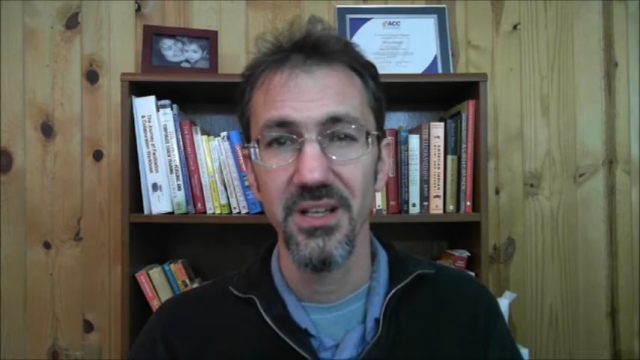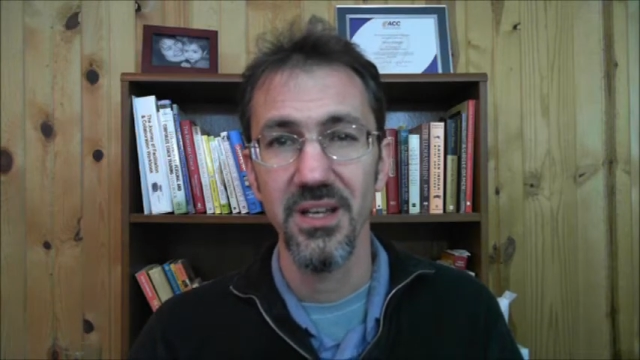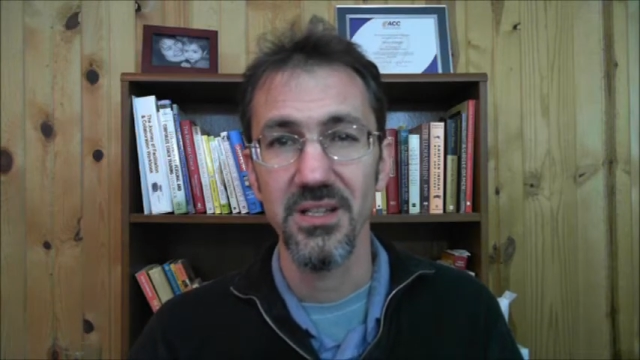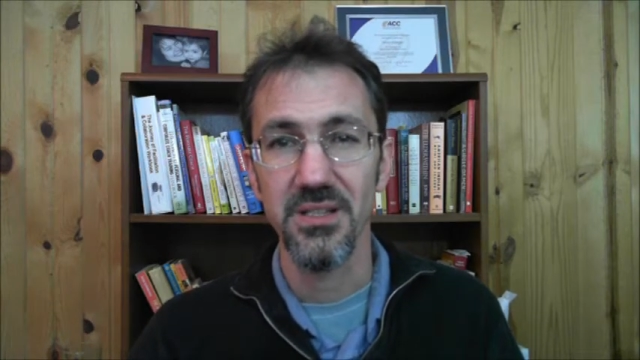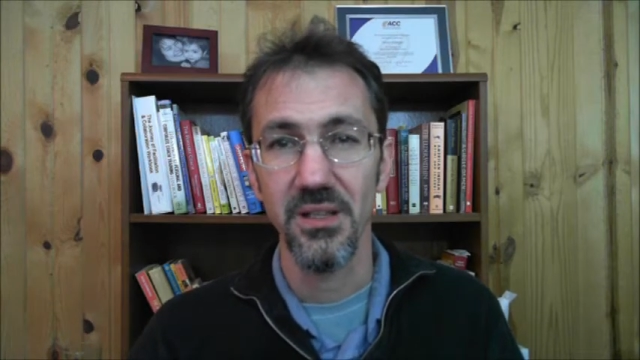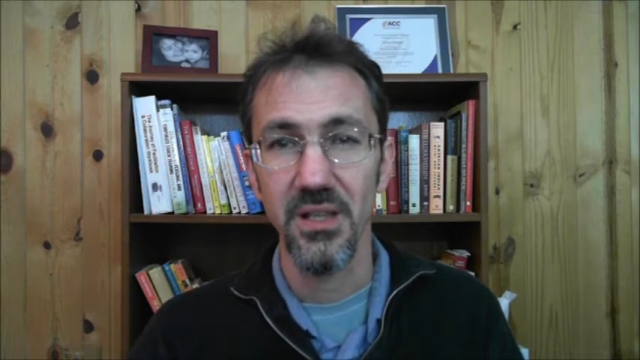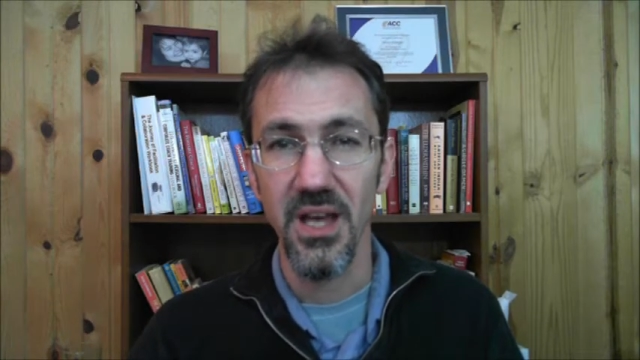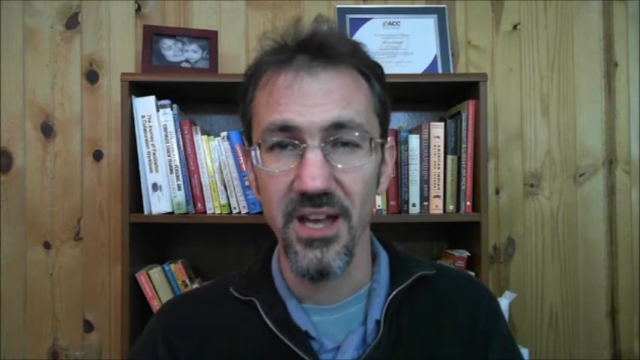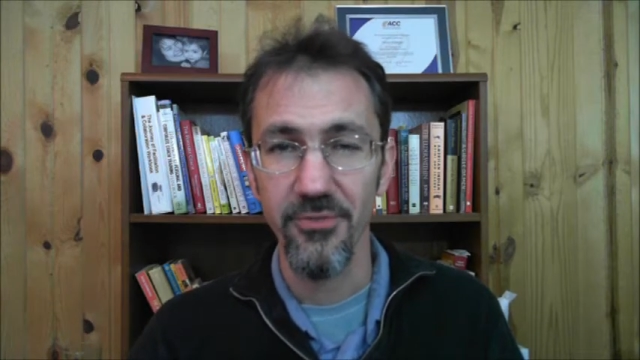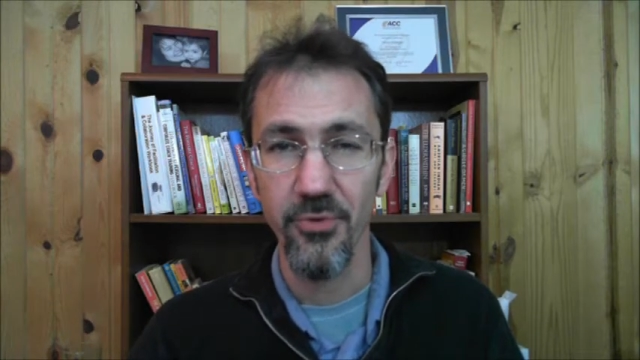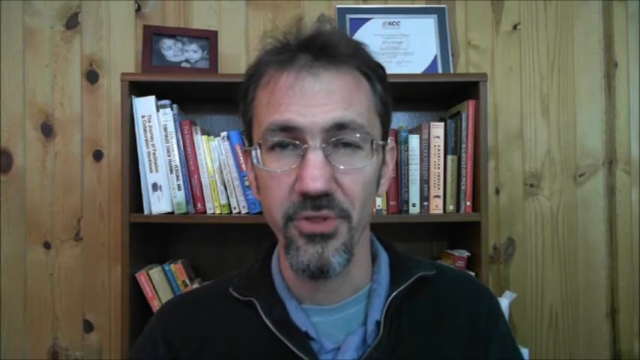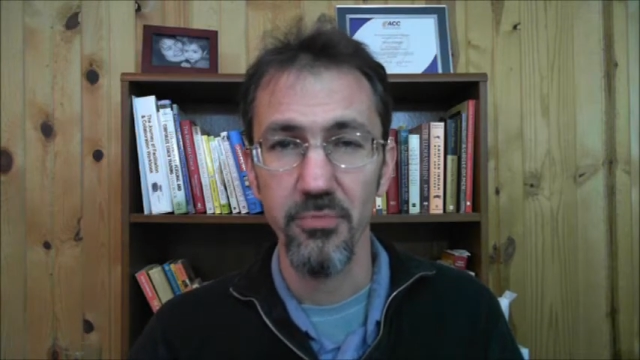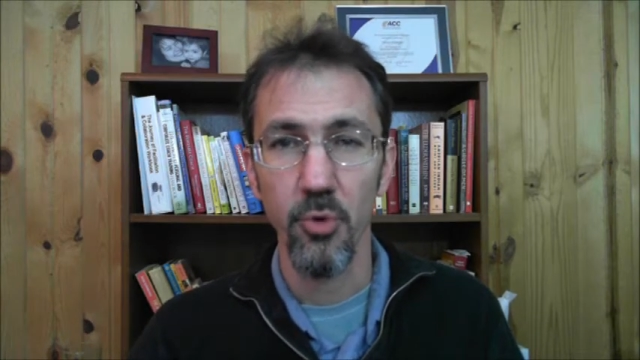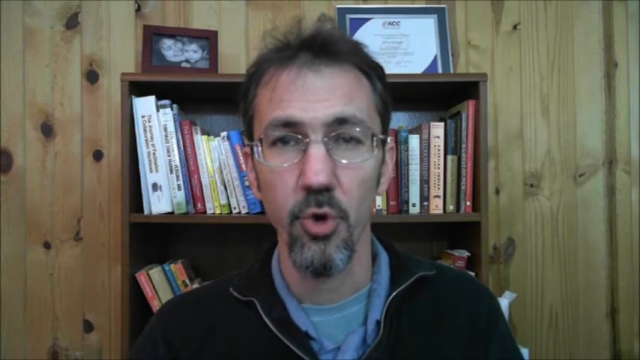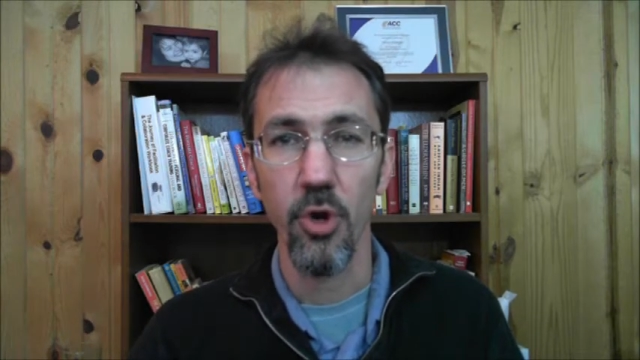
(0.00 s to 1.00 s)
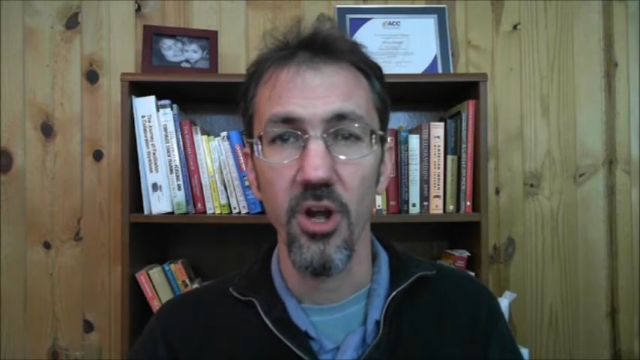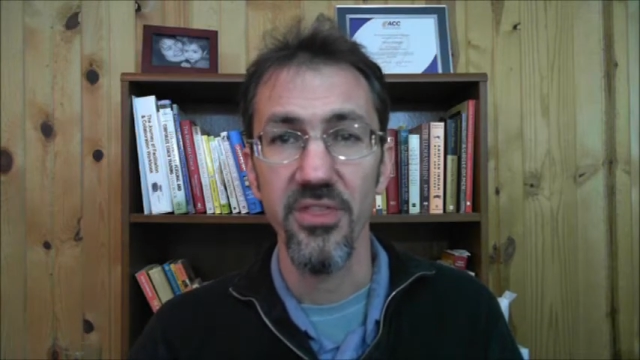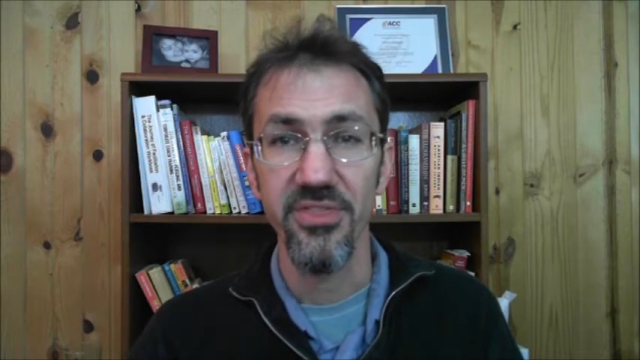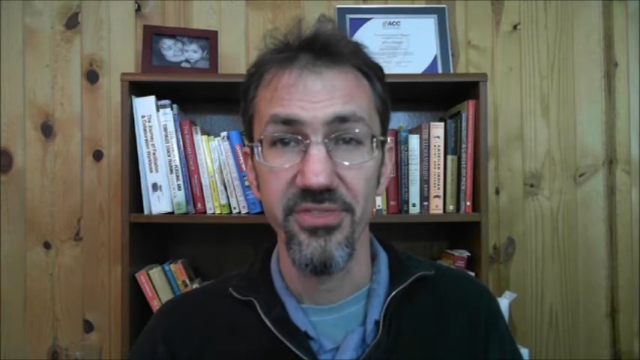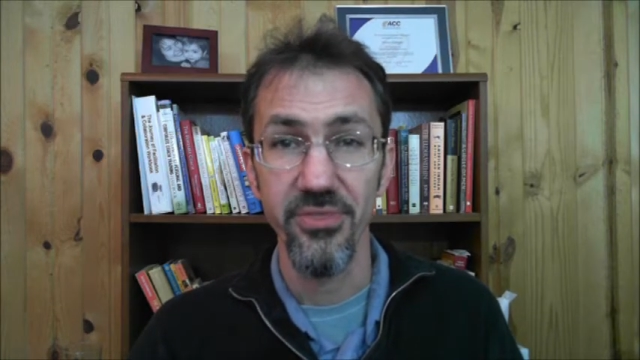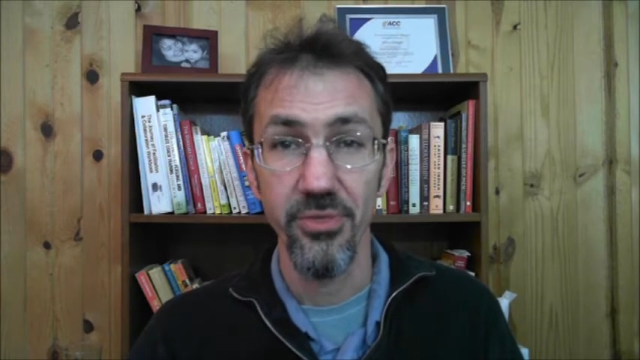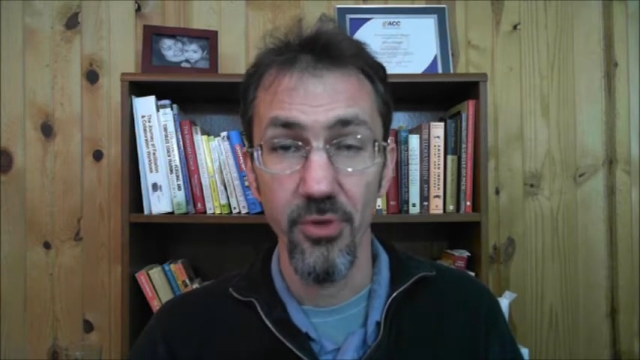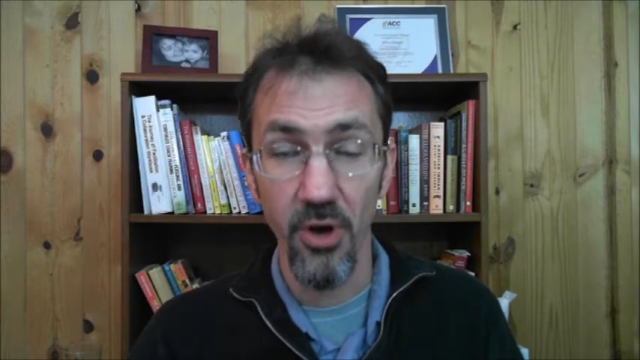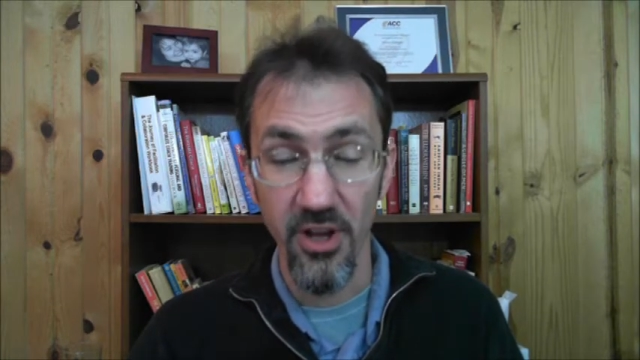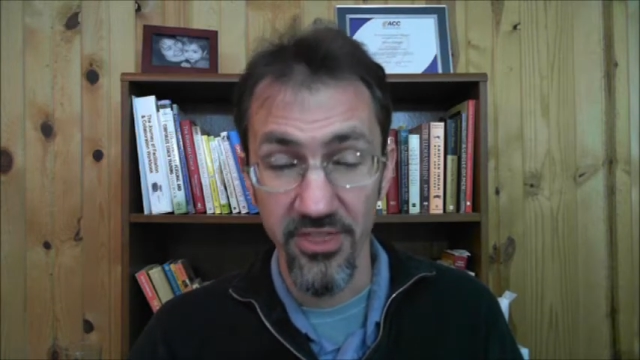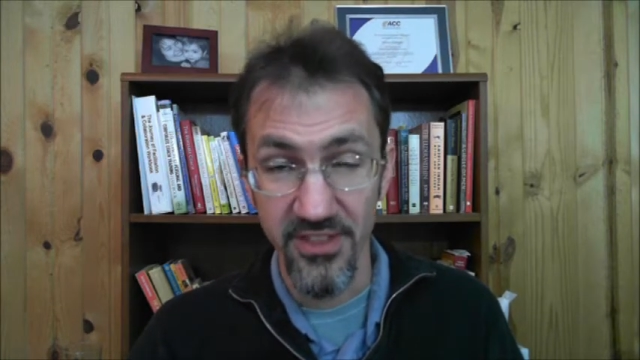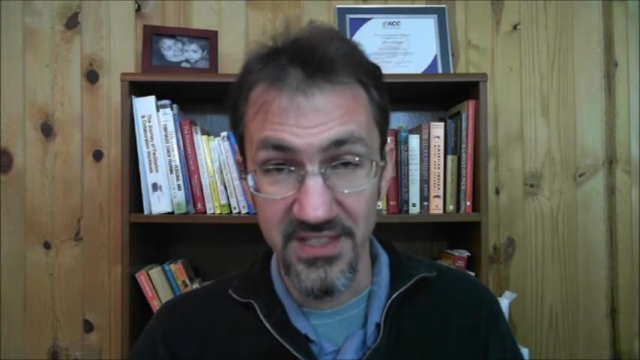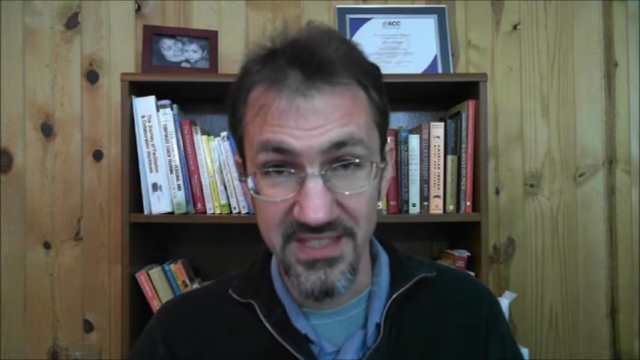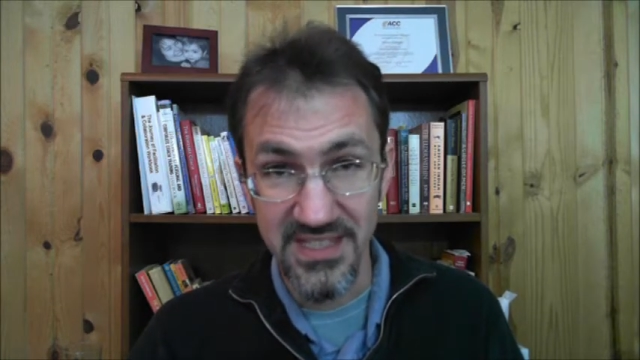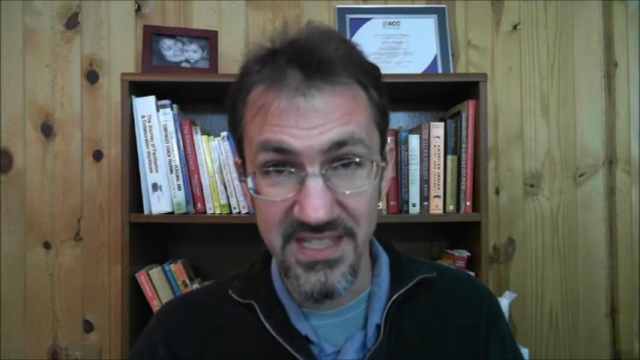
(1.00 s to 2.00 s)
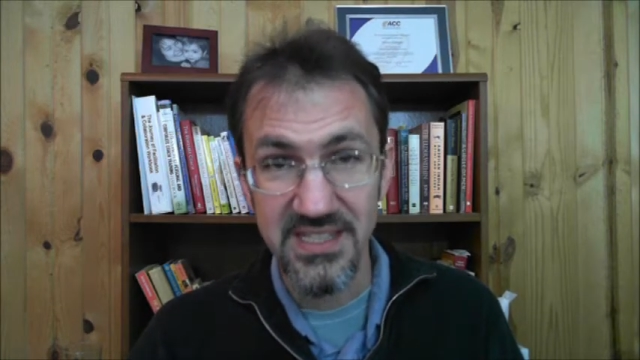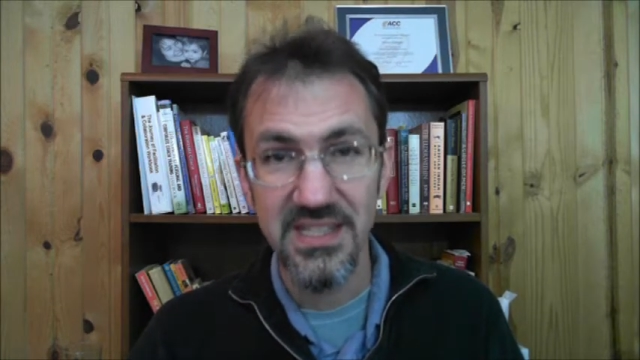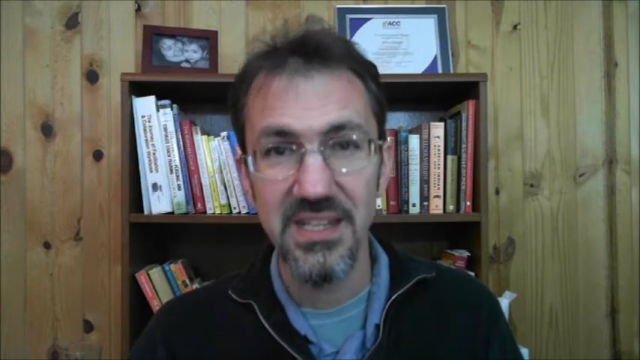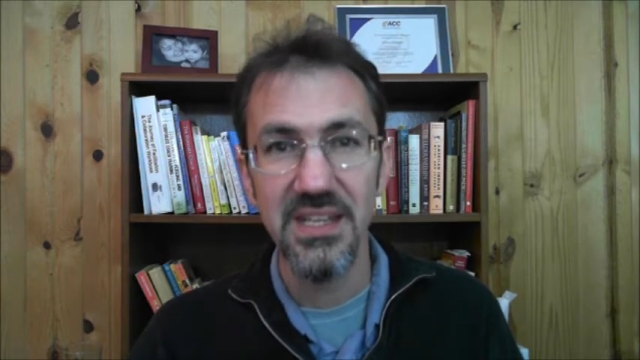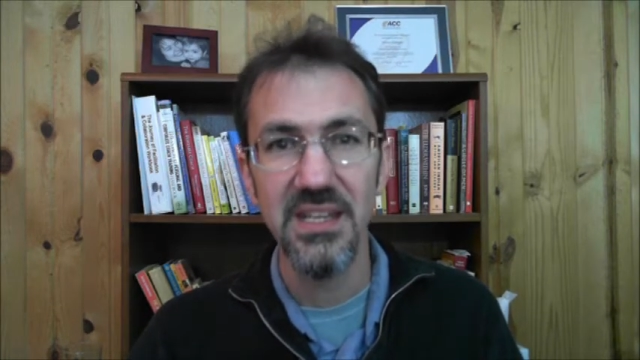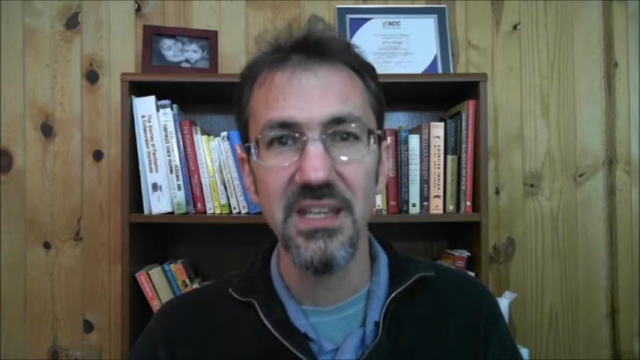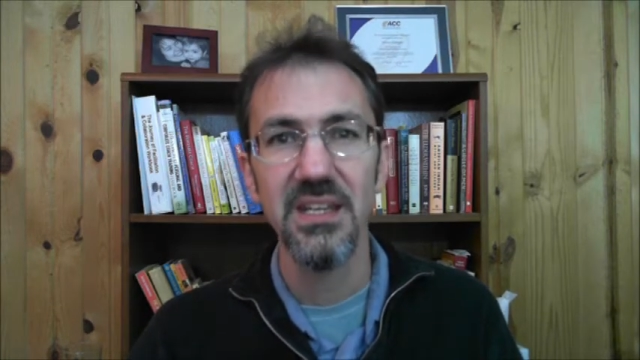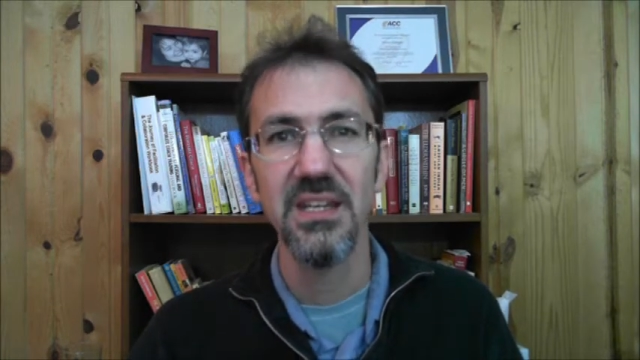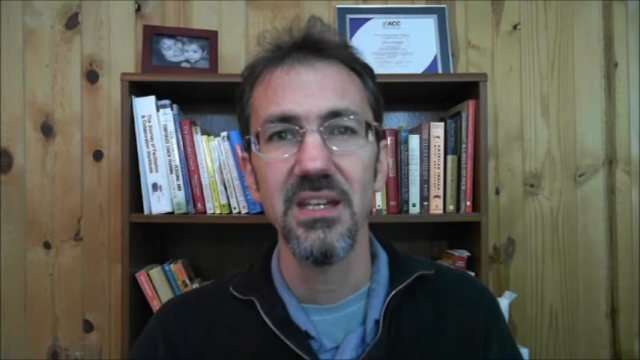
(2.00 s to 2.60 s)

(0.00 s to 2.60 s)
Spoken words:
is a life with more authenticity,